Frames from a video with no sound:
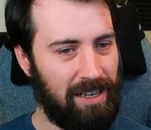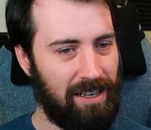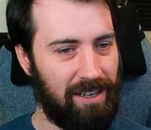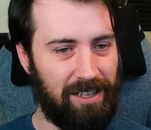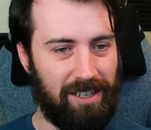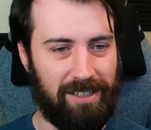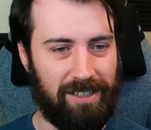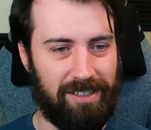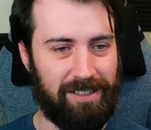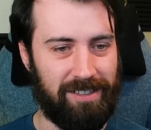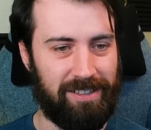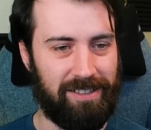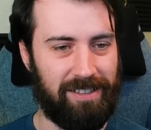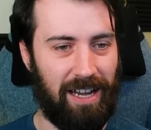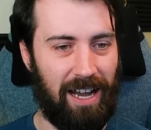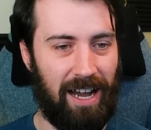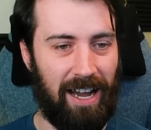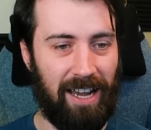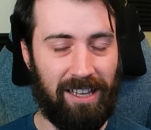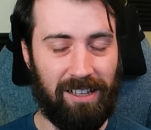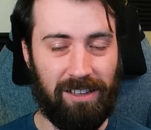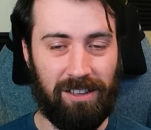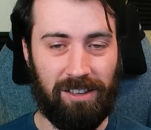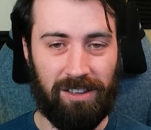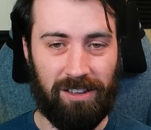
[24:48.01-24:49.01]
Because
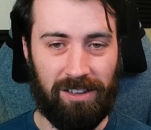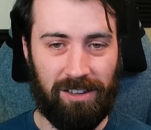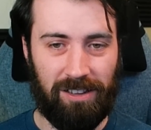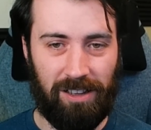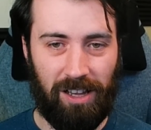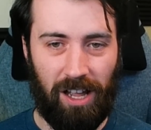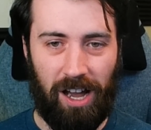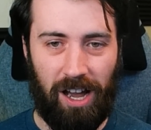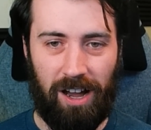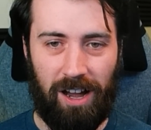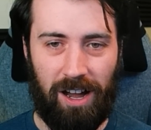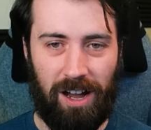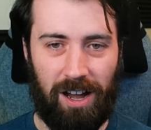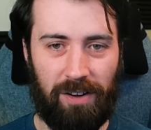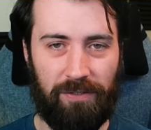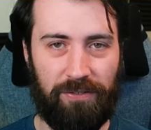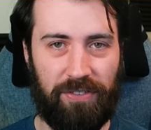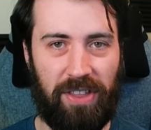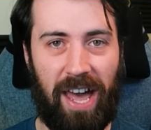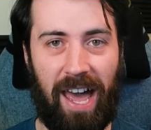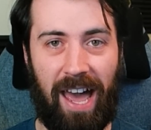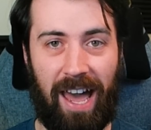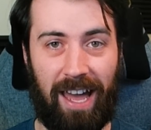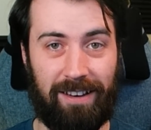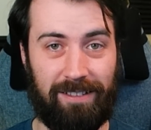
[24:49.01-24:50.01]
I love
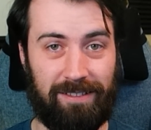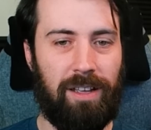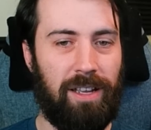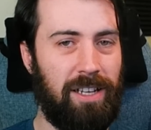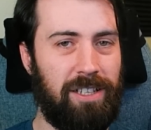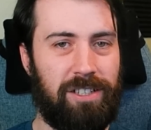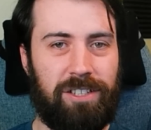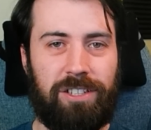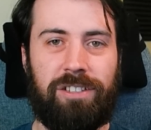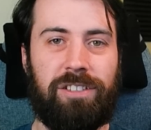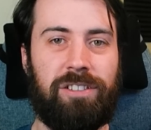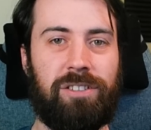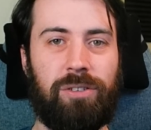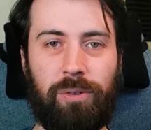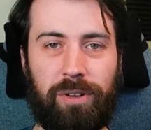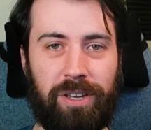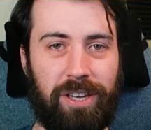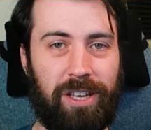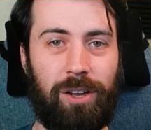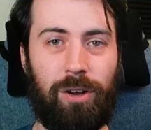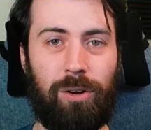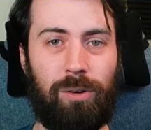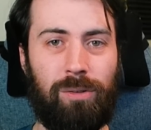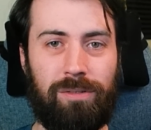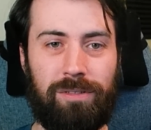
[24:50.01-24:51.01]
that. It's just so
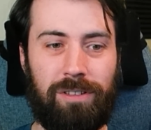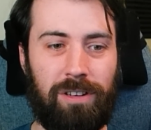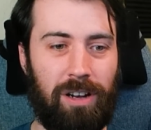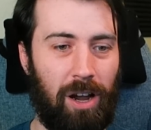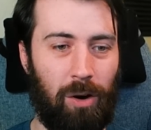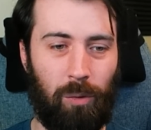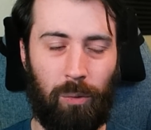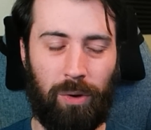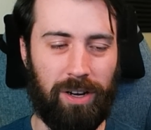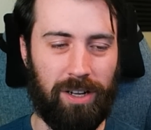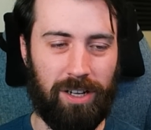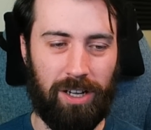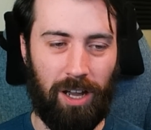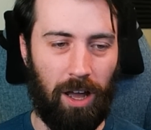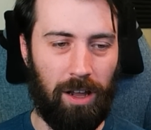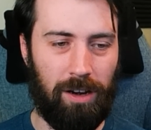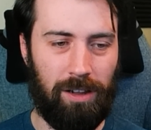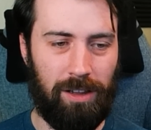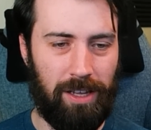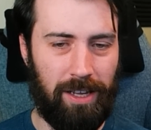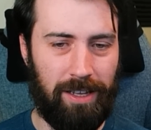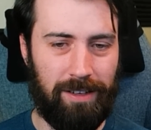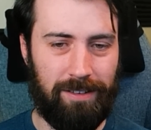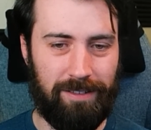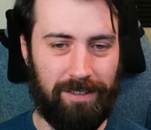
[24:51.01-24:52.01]
cute. I want to
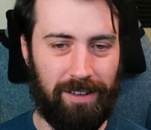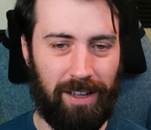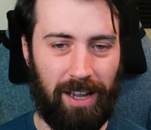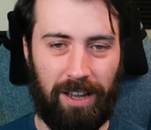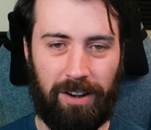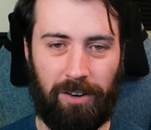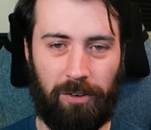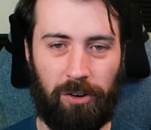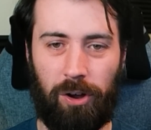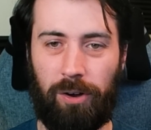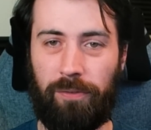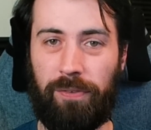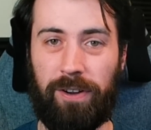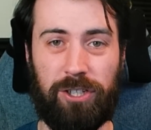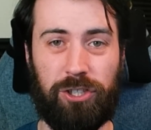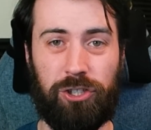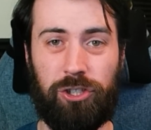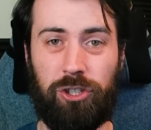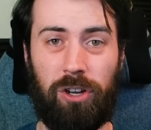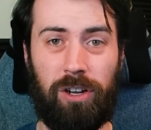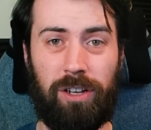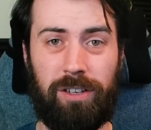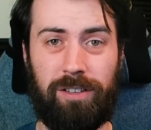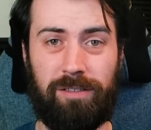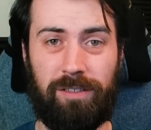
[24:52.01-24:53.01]
cuddle it. I don't know if I
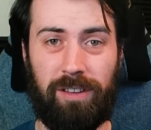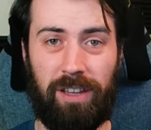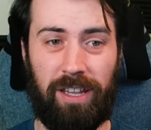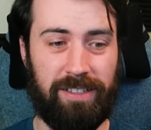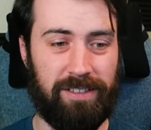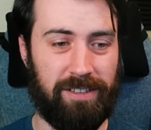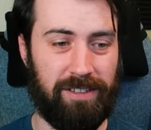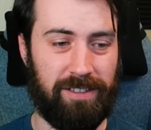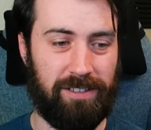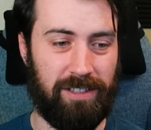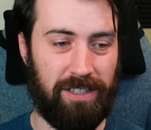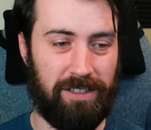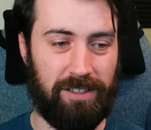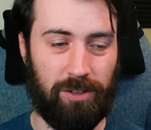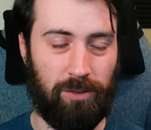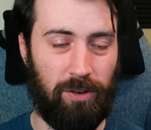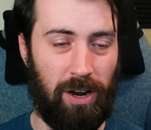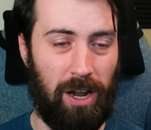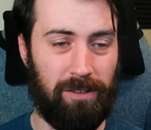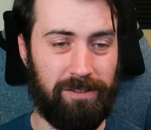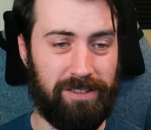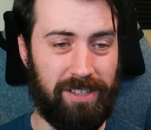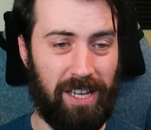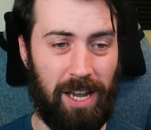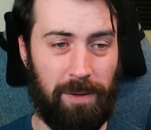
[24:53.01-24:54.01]
should. It's a
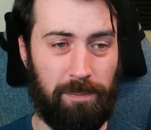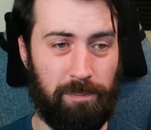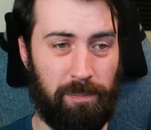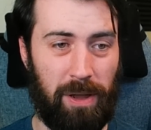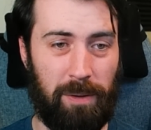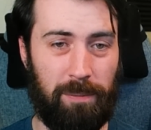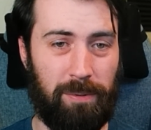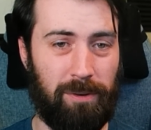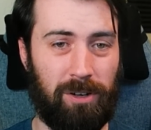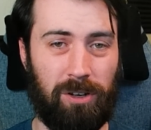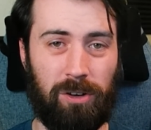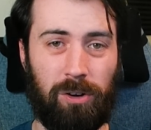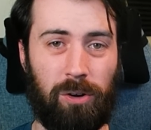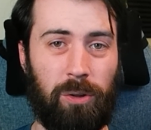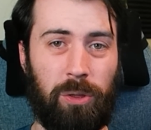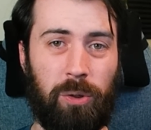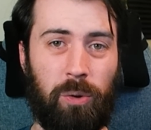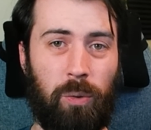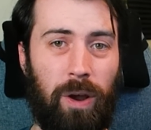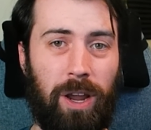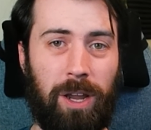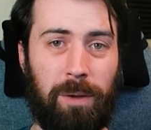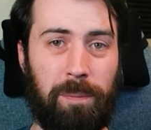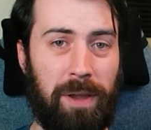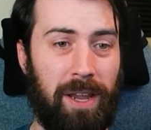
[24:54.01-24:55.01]
ground type. Maybe it'll
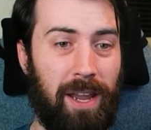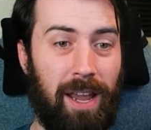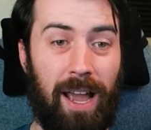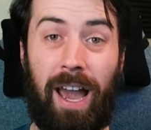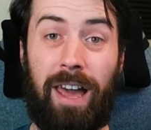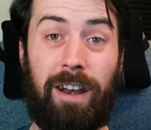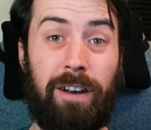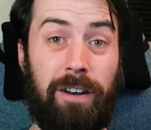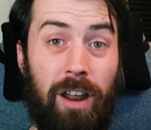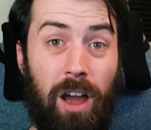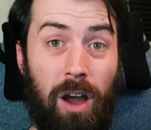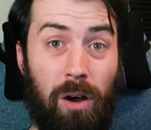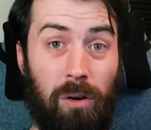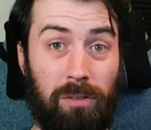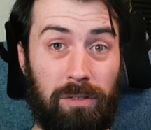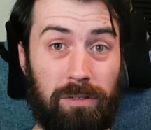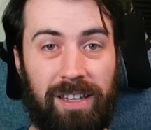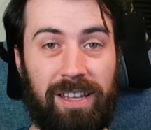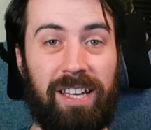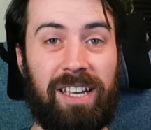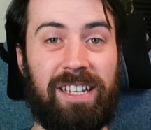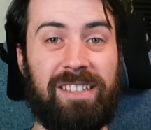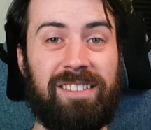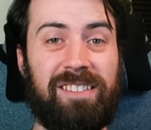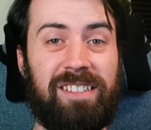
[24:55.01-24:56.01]
earthquake me. I don't know.
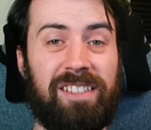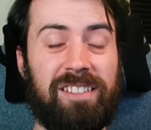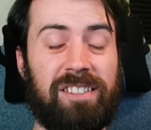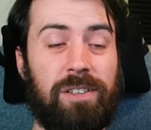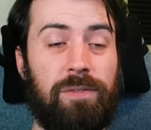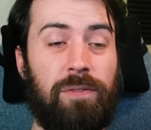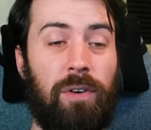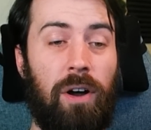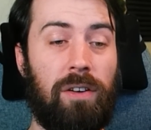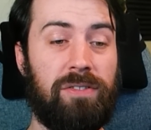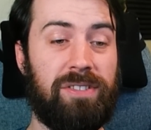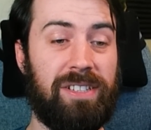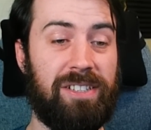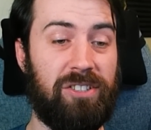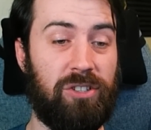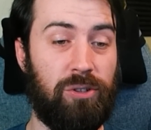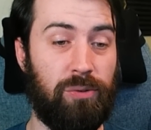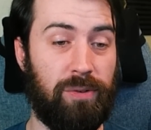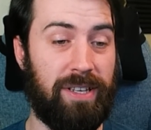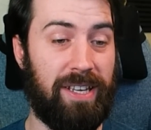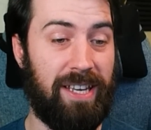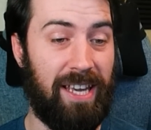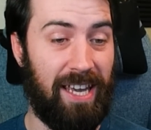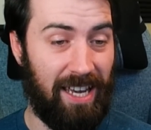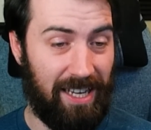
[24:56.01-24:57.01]
Kit 6 evolves into
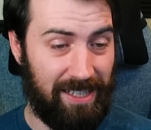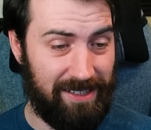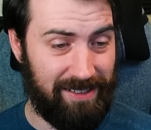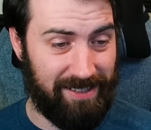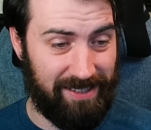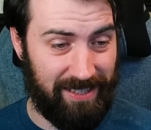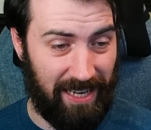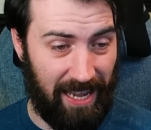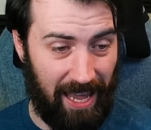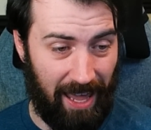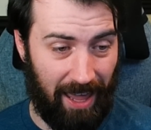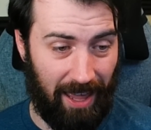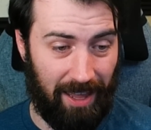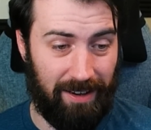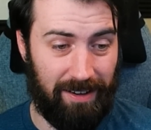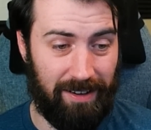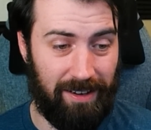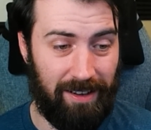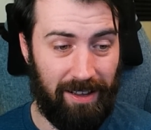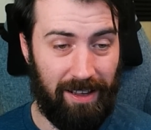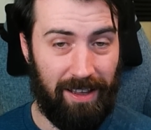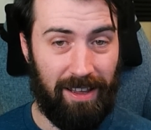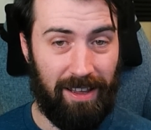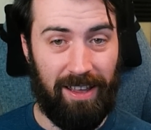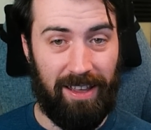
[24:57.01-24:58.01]
Kit
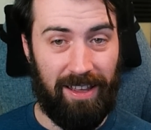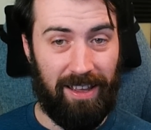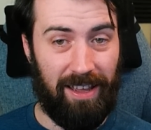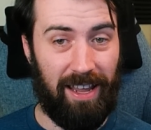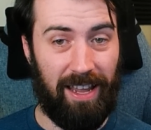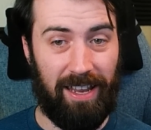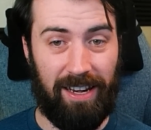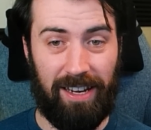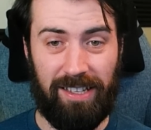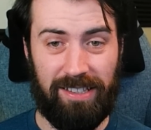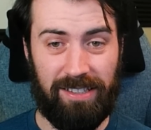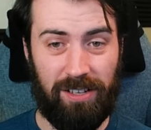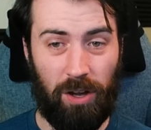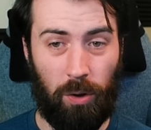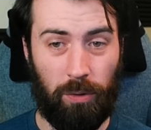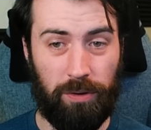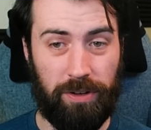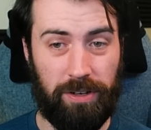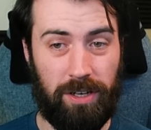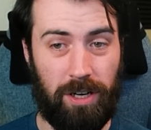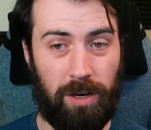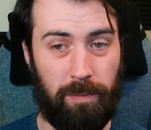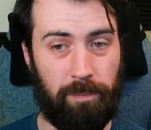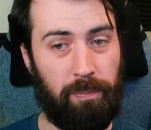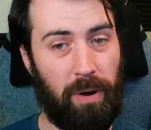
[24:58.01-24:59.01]
Sand, and it's
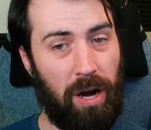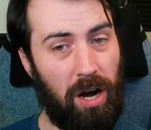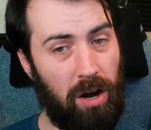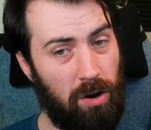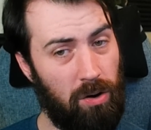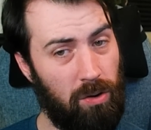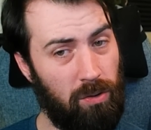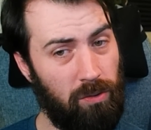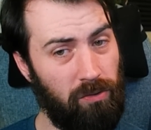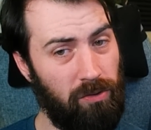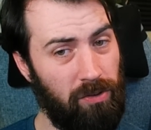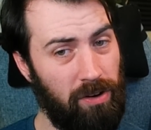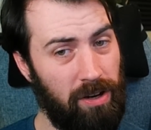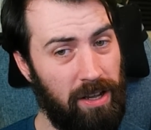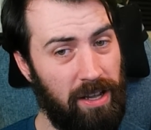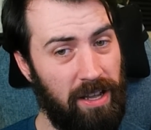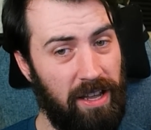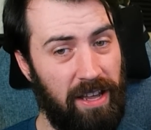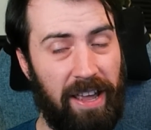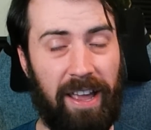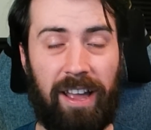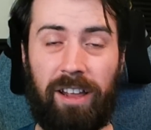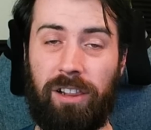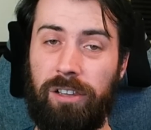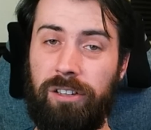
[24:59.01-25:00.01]
holding a bone.
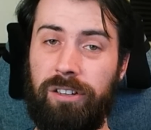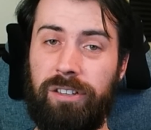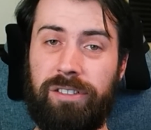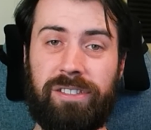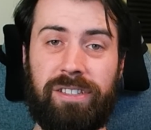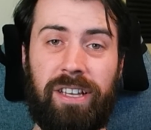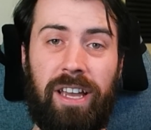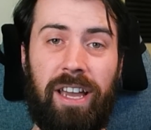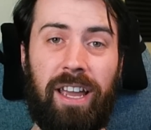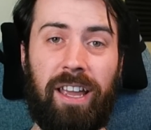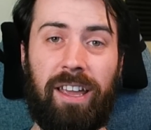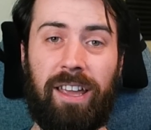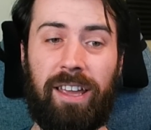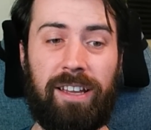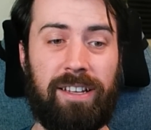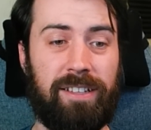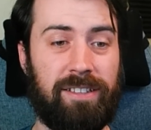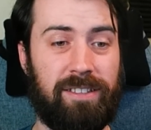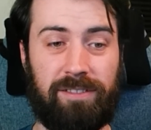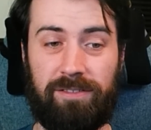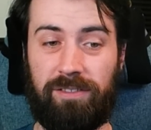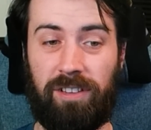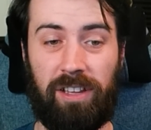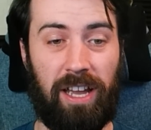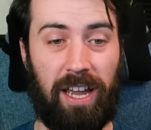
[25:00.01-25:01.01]
It looks like
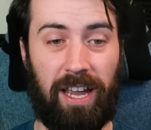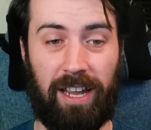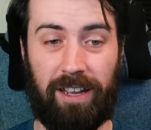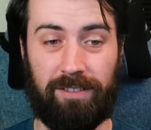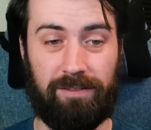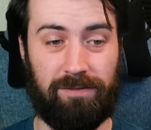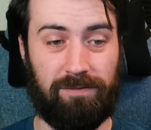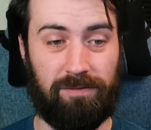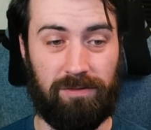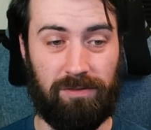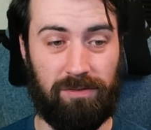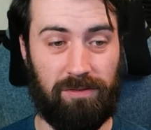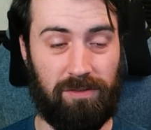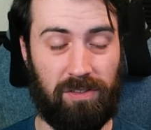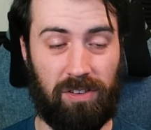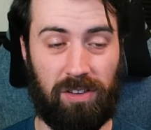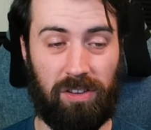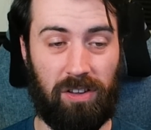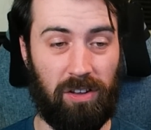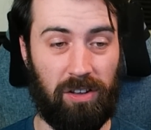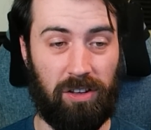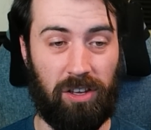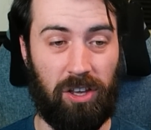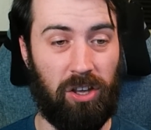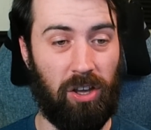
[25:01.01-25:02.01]
it's like,
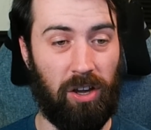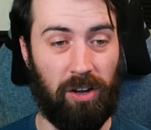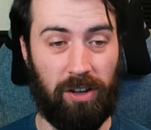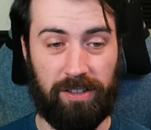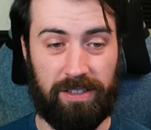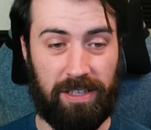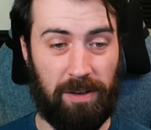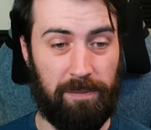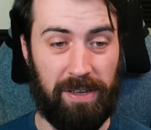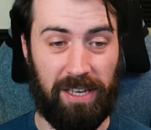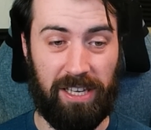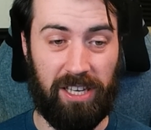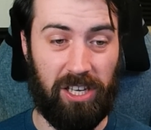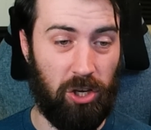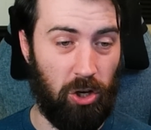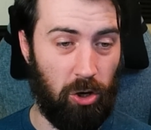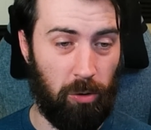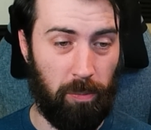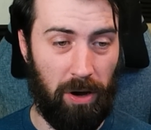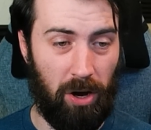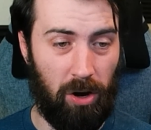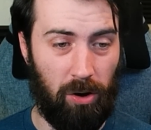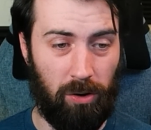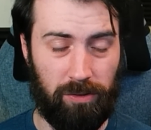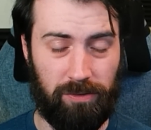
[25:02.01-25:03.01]
give me
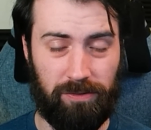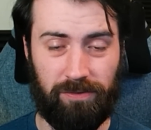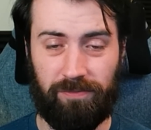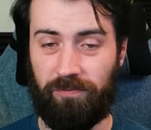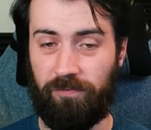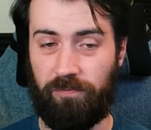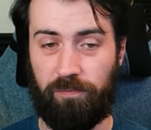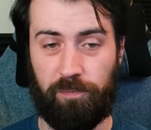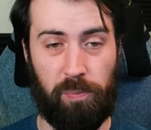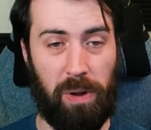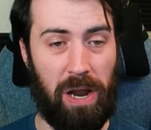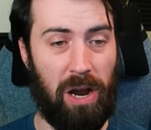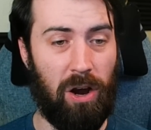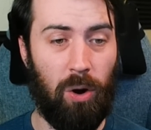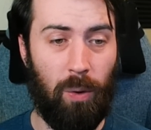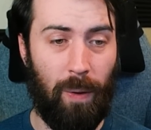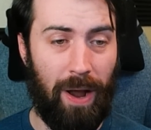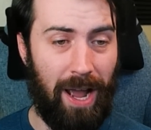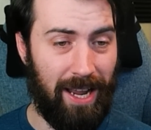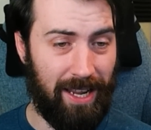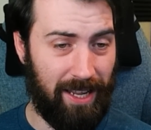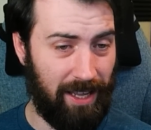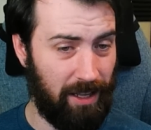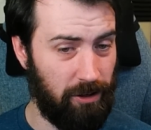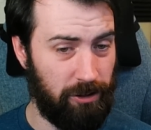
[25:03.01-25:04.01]
Cubone,
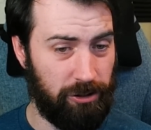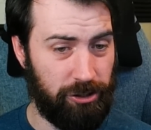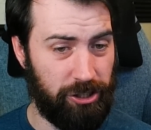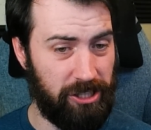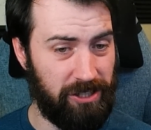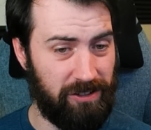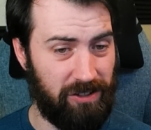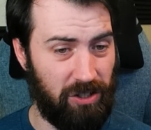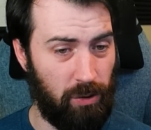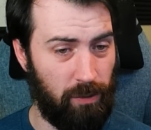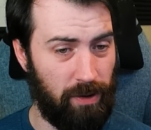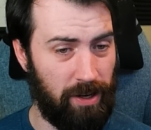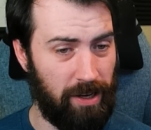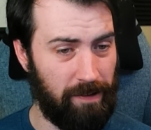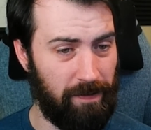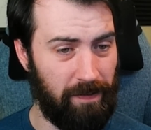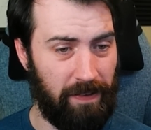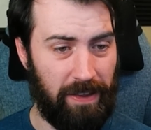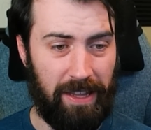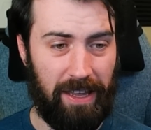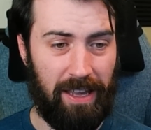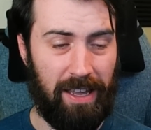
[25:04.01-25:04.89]
Marowak energy to it.